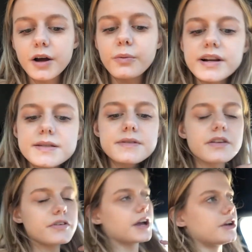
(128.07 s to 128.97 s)
I wanted something
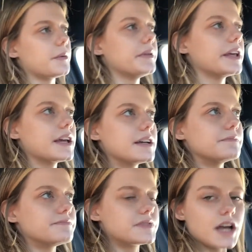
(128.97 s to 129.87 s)
different. I normally get
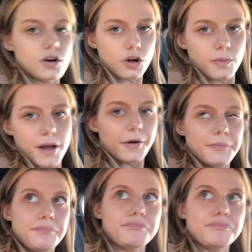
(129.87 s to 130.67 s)
Taco Bell.